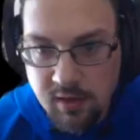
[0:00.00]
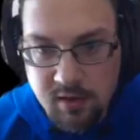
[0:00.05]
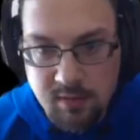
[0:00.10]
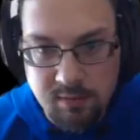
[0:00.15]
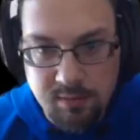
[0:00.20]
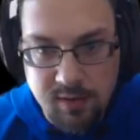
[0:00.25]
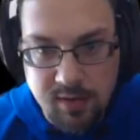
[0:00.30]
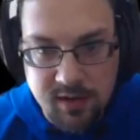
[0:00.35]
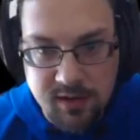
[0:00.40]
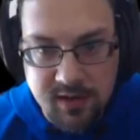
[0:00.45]

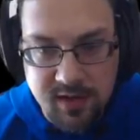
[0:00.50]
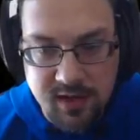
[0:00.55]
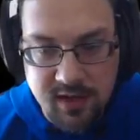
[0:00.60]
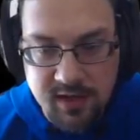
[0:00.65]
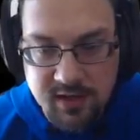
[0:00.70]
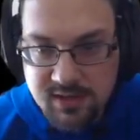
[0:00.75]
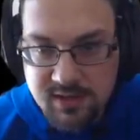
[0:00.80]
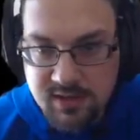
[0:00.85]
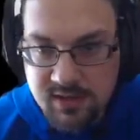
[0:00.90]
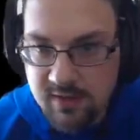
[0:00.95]
Bartok
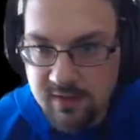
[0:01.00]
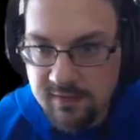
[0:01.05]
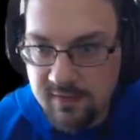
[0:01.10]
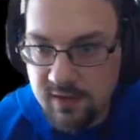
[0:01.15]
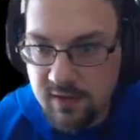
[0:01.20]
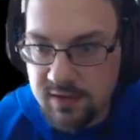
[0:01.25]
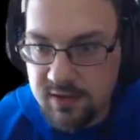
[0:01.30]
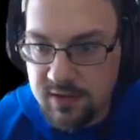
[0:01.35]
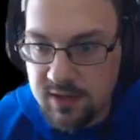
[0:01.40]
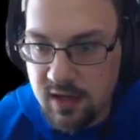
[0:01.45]
is going to
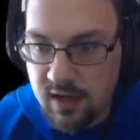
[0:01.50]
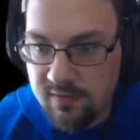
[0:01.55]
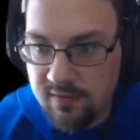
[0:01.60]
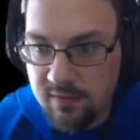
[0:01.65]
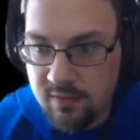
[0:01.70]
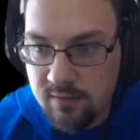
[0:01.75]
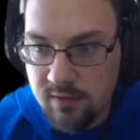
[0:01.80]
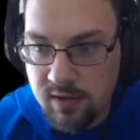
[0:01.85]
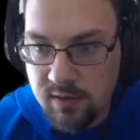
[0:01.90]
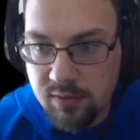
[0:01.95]
finish off the
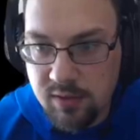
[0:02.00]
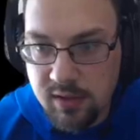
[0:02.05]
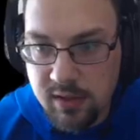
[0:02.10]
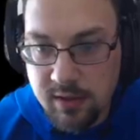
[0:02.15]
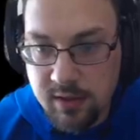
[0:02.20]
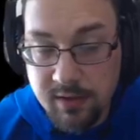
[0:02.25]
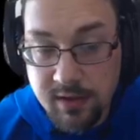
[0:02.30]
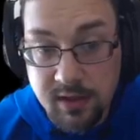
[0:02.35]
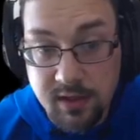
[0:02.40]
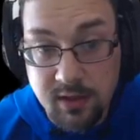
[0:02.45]
red player
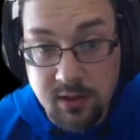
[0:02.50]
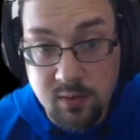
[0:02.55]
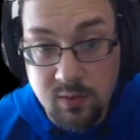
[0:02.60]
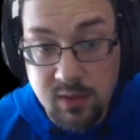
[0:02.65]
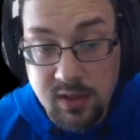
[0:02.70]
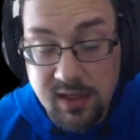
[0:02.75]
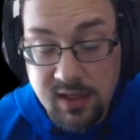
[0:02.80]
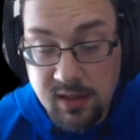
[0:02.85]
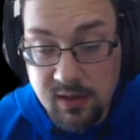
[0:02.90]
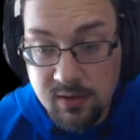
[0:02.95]
right
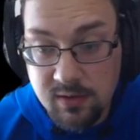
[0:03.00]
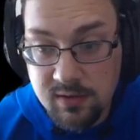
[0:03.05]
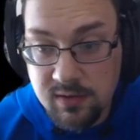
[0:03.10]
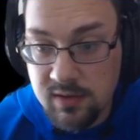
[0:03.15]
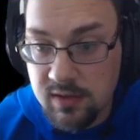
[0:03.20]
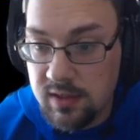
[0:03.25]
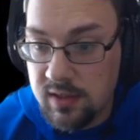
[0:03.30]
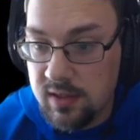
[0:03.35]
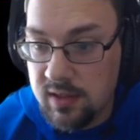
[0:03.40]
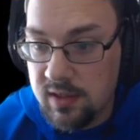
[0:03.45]

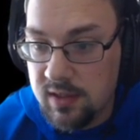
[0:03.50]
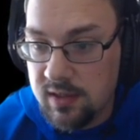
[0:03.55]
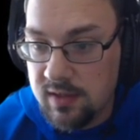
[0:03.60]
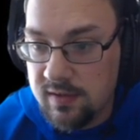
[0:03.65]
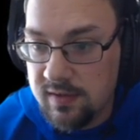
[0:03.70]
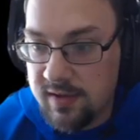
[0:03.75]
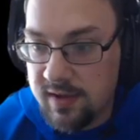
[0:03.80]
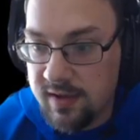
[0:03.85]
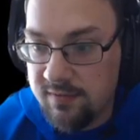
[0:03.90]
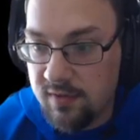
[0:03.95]
now.
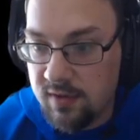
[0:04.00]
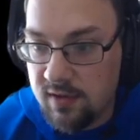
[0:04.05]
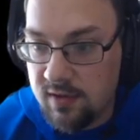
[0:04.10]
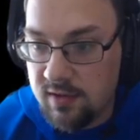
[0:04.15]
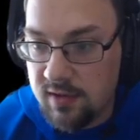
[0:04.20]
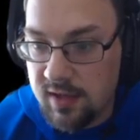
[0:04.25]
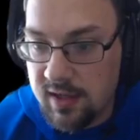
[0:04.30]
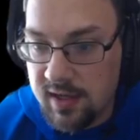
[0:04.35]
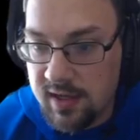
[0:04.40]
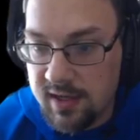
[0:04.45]
They have a
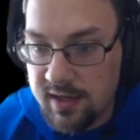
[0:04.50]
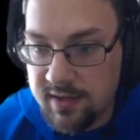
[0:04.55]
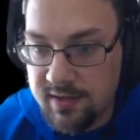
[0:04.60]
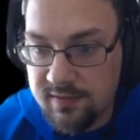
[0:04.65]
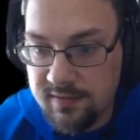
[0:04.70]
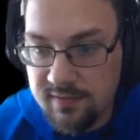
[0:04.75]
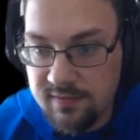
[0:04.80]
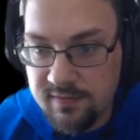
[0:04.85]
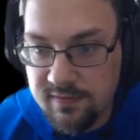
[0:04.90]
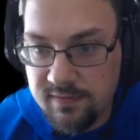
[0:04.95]
lot
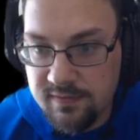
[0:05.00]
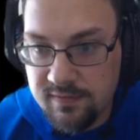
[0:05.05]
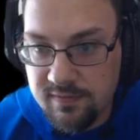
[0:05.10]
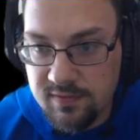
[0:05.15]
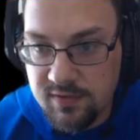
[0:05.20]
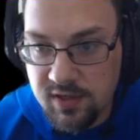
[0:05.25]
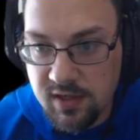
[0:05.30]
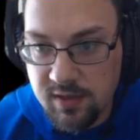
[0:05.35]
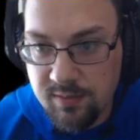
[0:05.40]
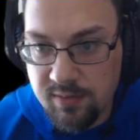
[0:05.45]
of
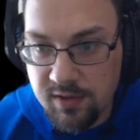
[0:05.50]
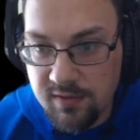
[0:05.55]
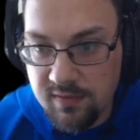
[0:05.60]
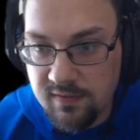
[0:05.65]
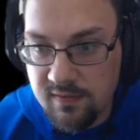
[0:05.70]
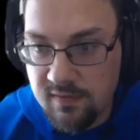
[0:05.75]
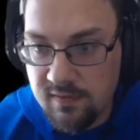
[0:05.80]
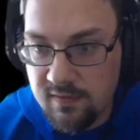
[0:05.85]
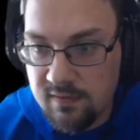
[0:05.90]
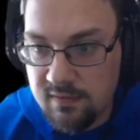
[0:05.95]

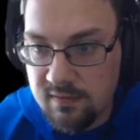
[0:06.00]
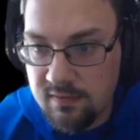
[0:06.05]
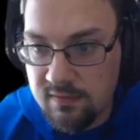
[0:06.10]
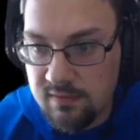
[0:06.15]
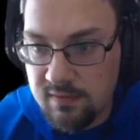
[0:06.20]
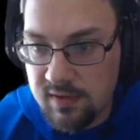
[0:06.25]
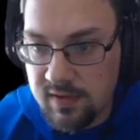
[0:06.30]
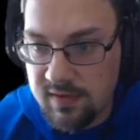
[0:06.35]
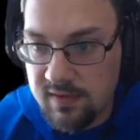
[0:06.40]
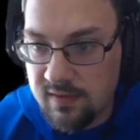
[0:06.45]
champions.
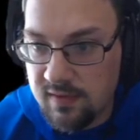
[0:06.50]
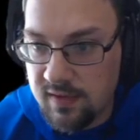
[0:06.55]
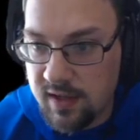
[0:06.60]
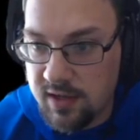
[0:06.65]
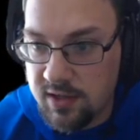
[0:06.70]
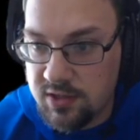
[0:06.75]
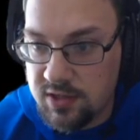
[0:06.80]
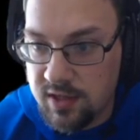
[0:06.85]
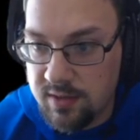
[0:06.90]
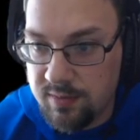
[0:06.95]
That's a lot
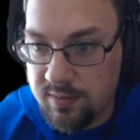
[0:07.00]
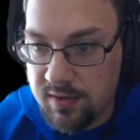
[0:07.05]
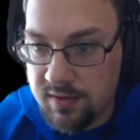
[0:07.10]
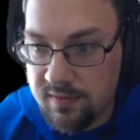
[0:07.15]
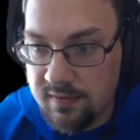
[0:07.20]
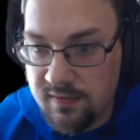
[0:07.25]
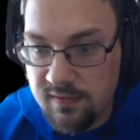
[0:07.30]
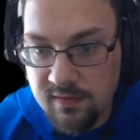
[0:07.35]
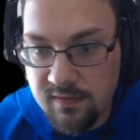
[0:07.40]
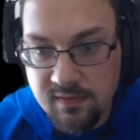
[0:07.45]
of champions.